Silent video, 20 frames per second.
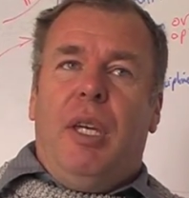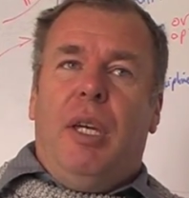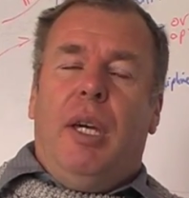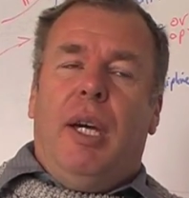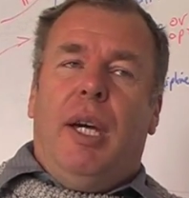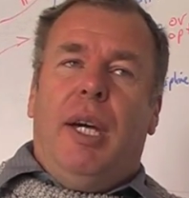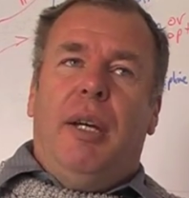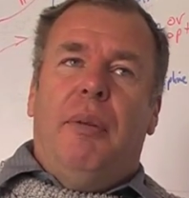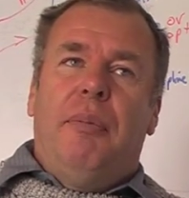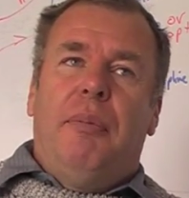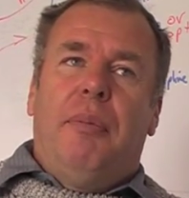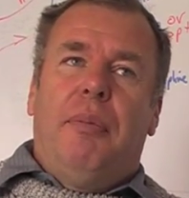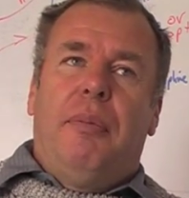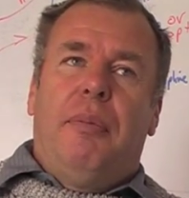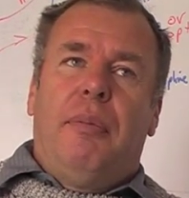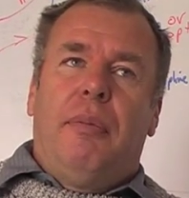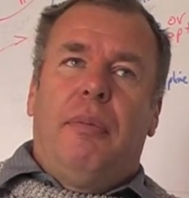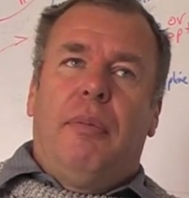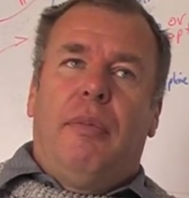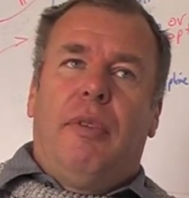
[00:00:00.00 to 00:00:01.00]

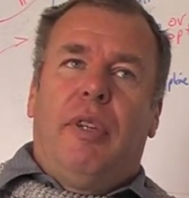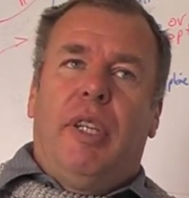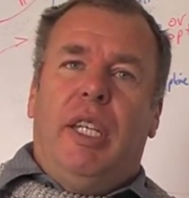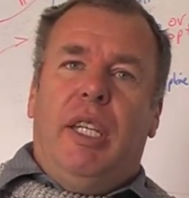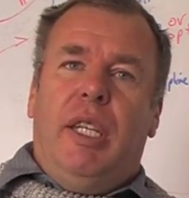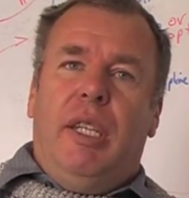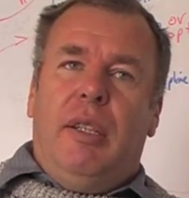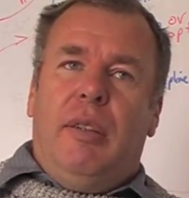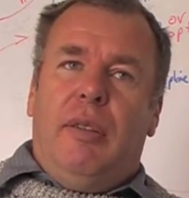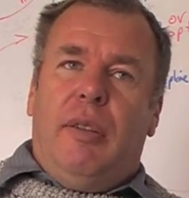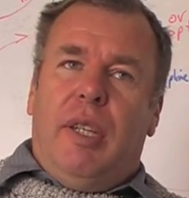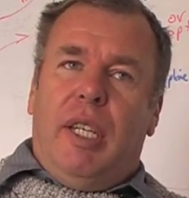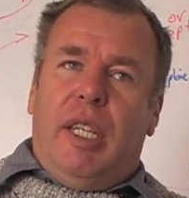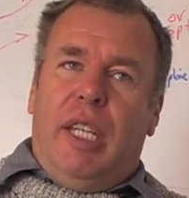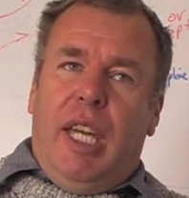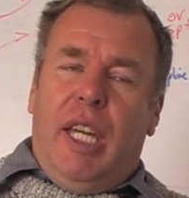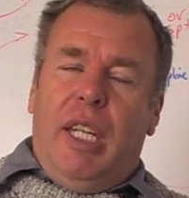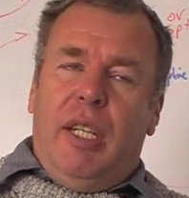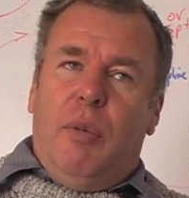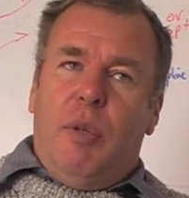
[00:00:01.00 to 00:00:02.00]

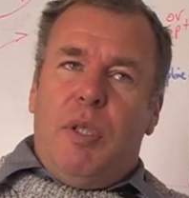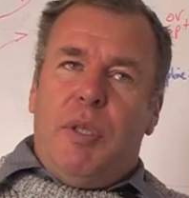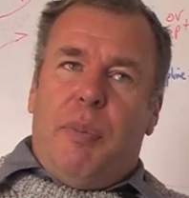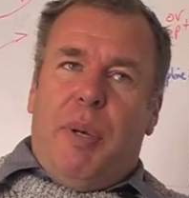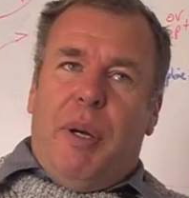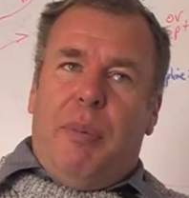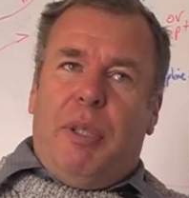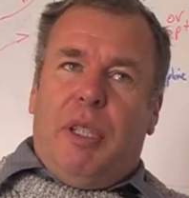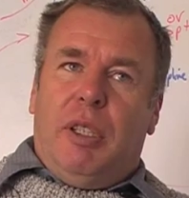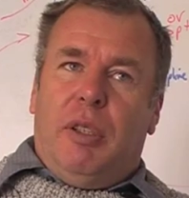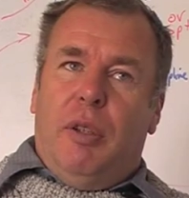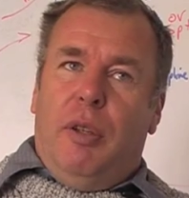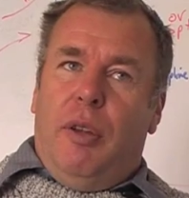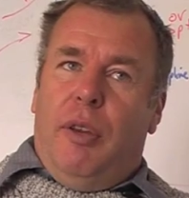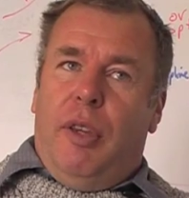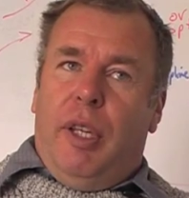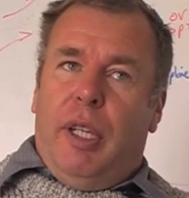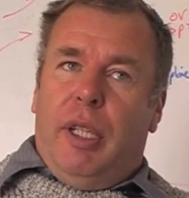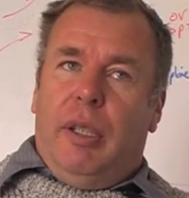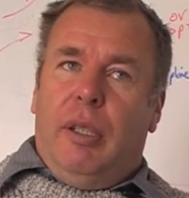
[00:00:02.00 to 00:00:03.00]
Again, it was a public good
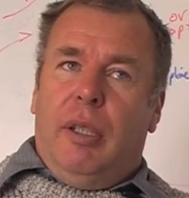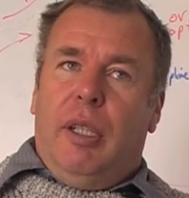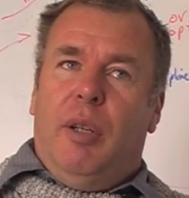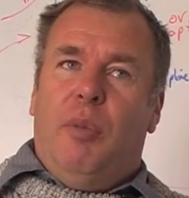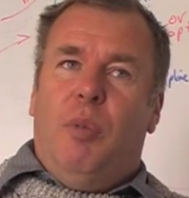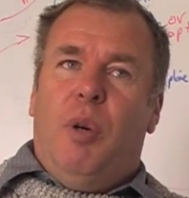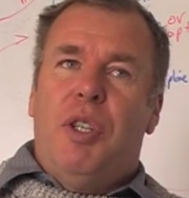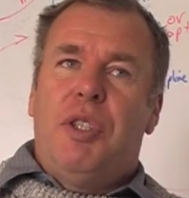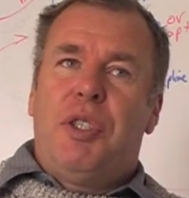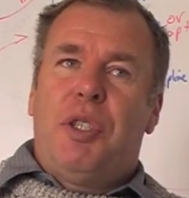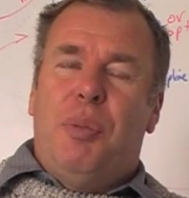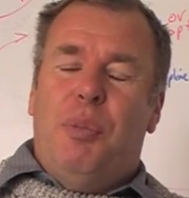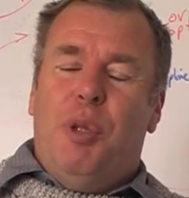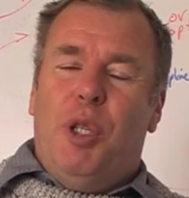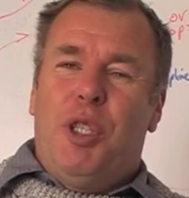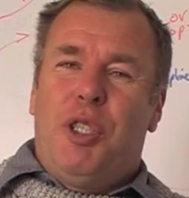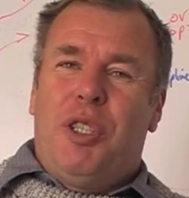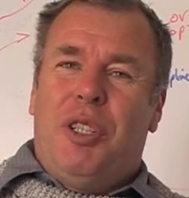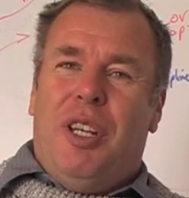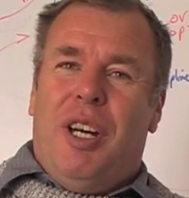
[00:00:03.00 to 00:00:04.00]
thing. It was
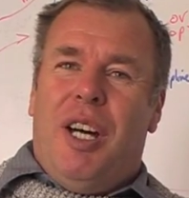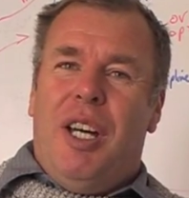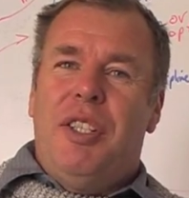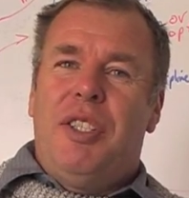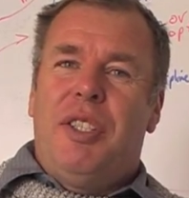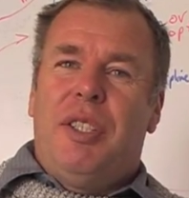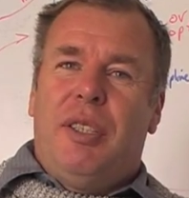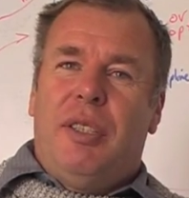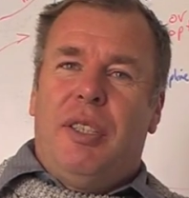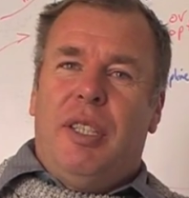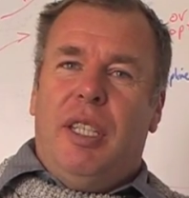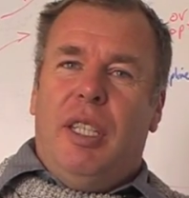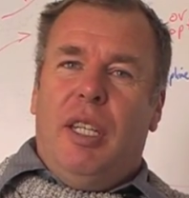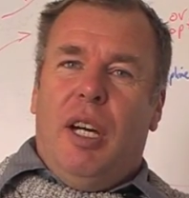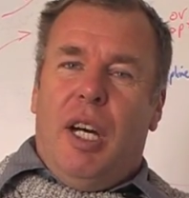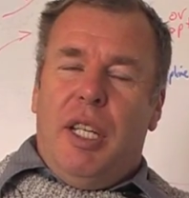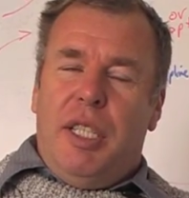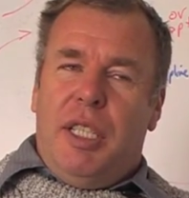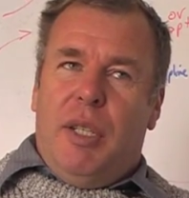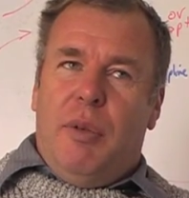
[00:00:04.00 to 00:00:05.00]
commercialised. The
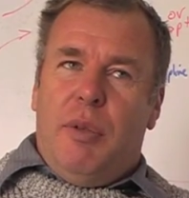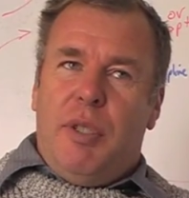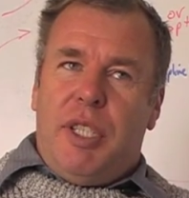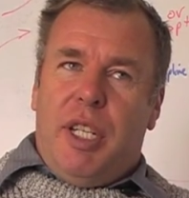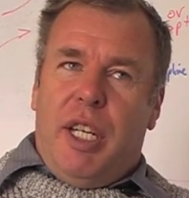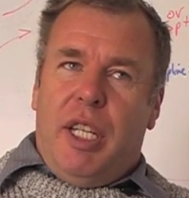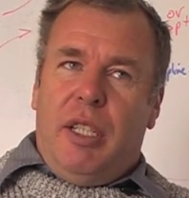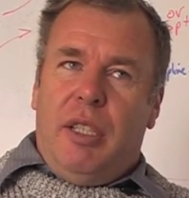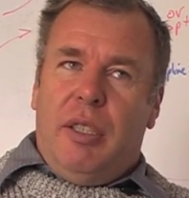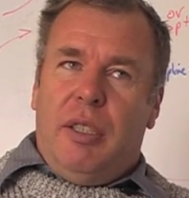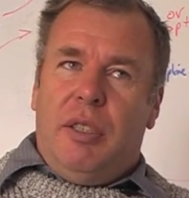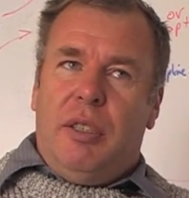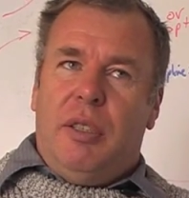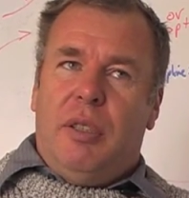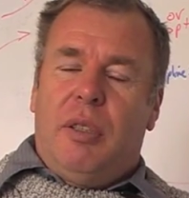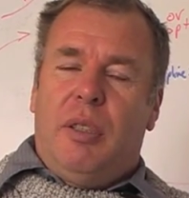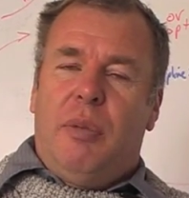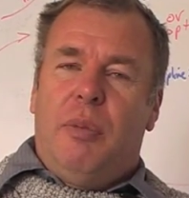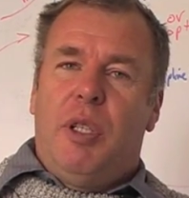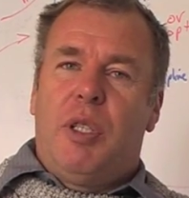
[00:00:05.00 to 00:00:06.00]
idea was taken
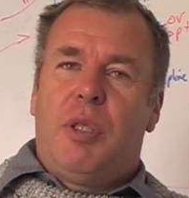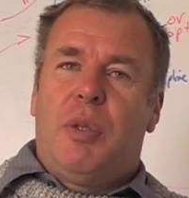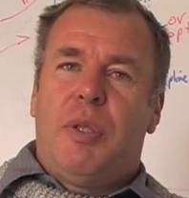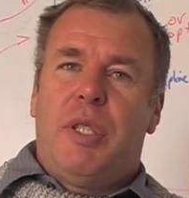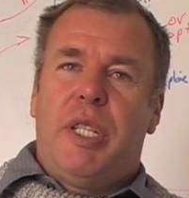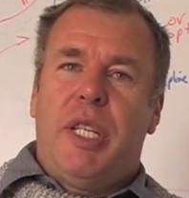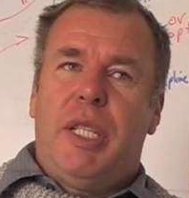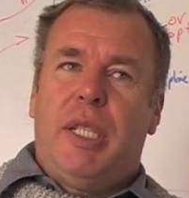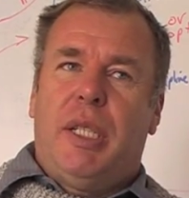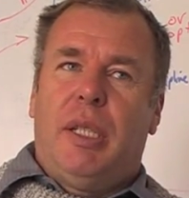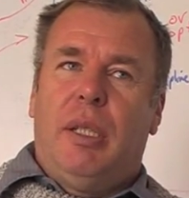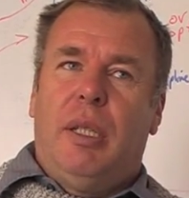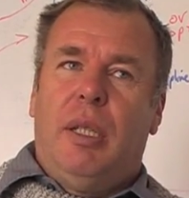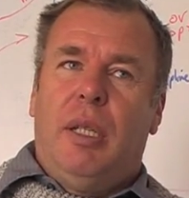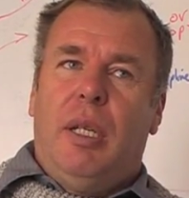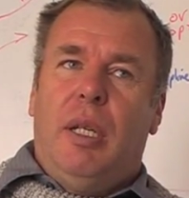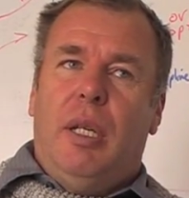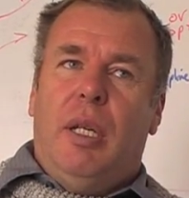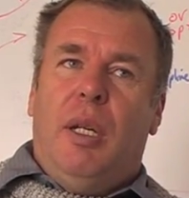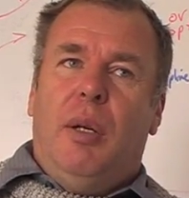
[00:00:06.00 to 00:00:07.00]
into commercial setting,
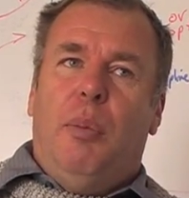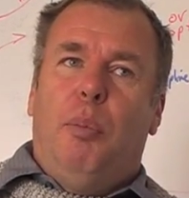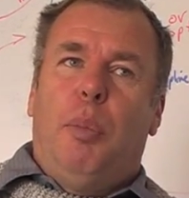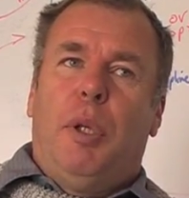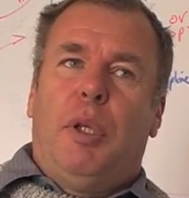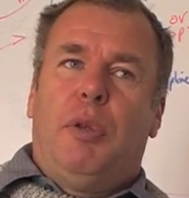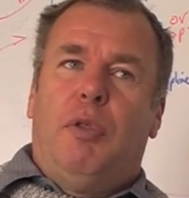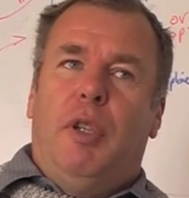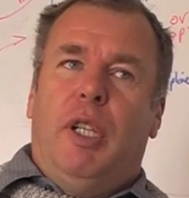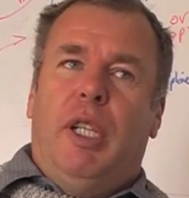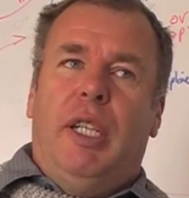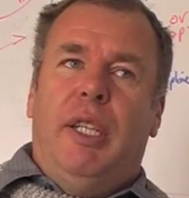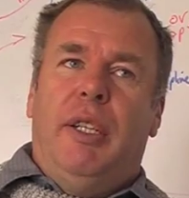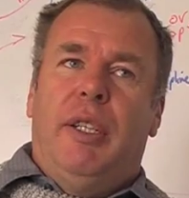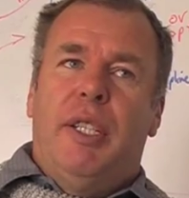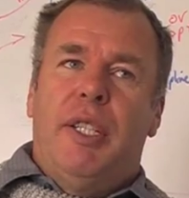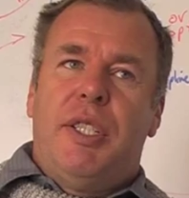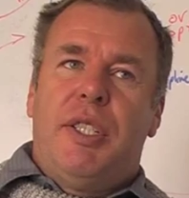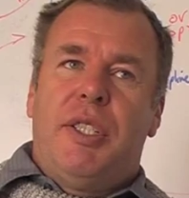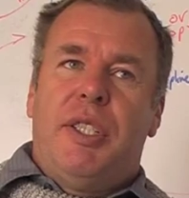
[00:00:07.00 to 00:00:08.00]
but really
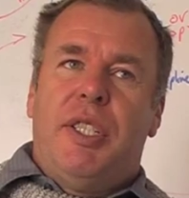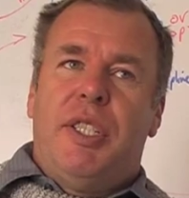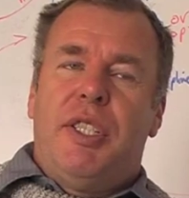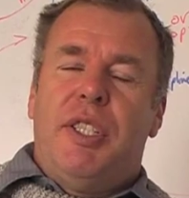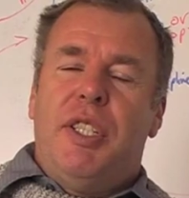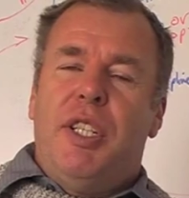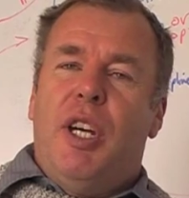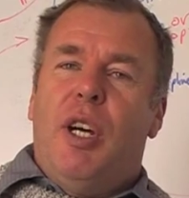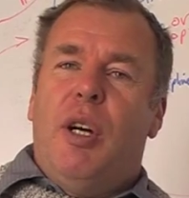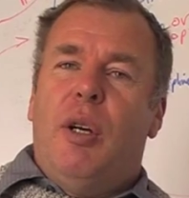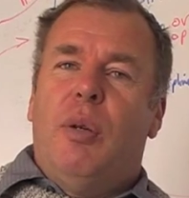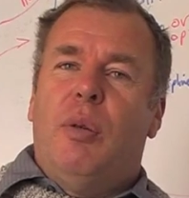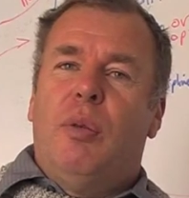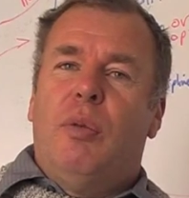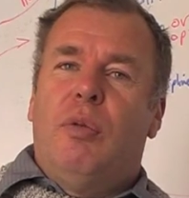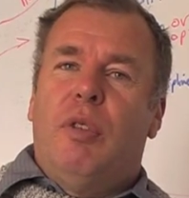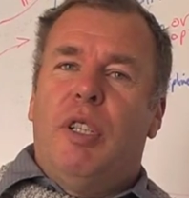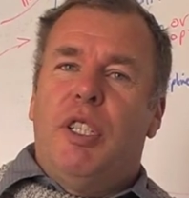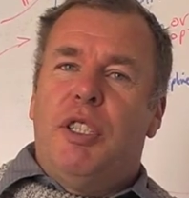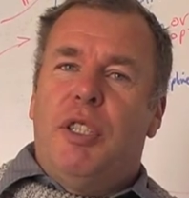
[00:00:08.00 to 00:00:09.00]
there's no
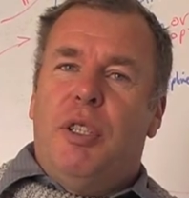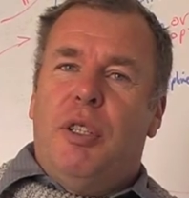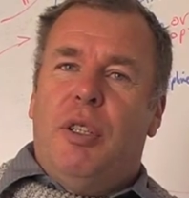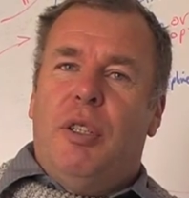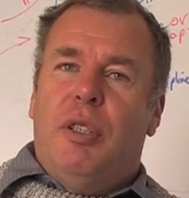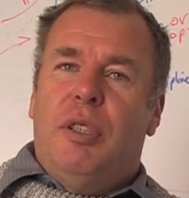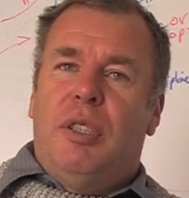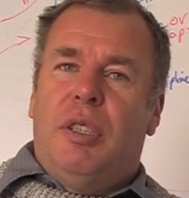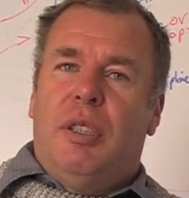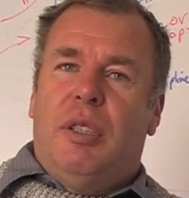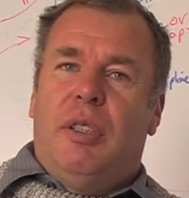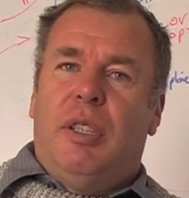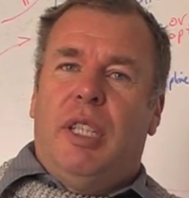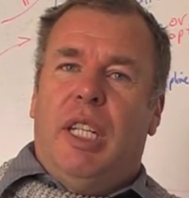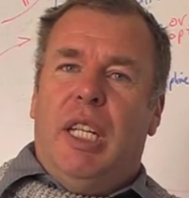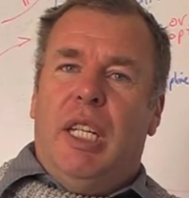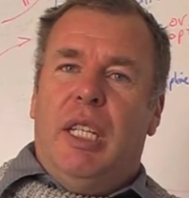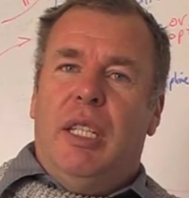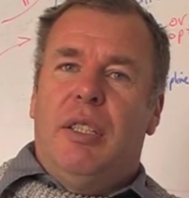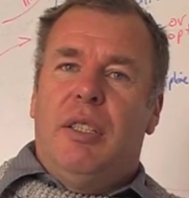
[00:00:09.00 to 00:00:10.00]
return to
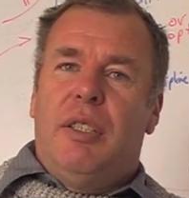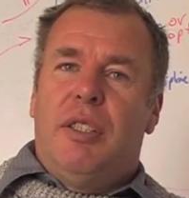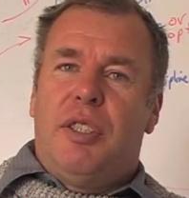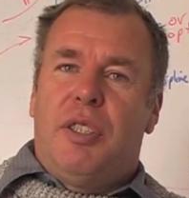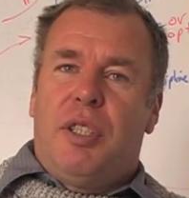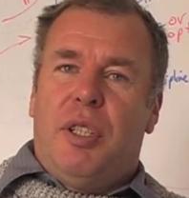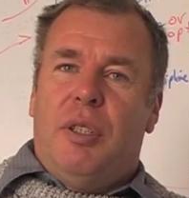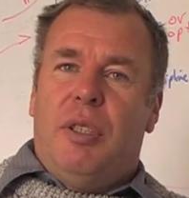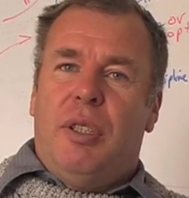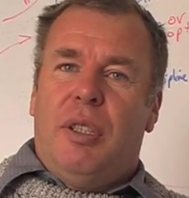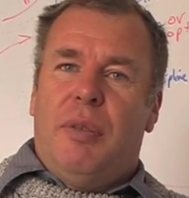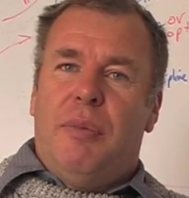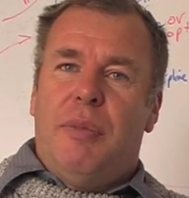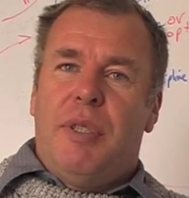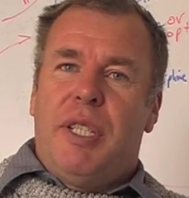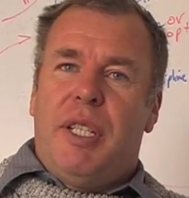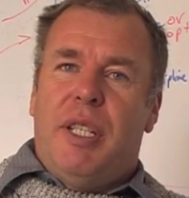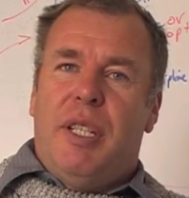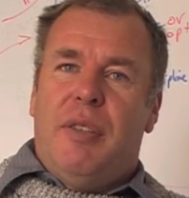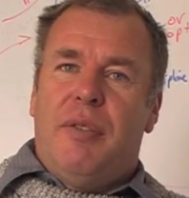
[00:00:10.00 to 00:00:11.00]
the student
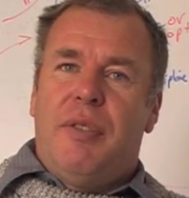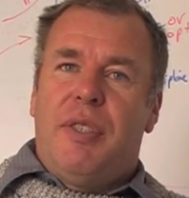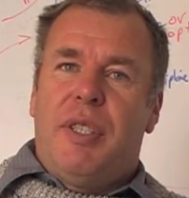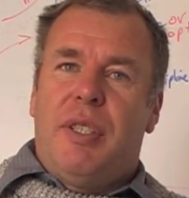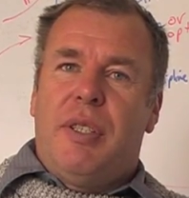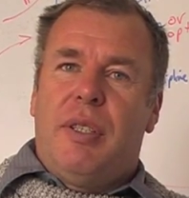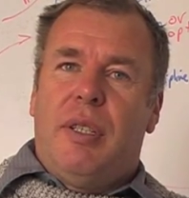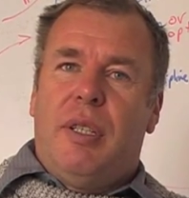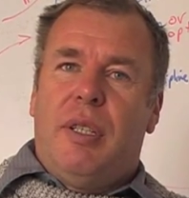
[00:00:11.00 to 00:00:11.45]
themselves.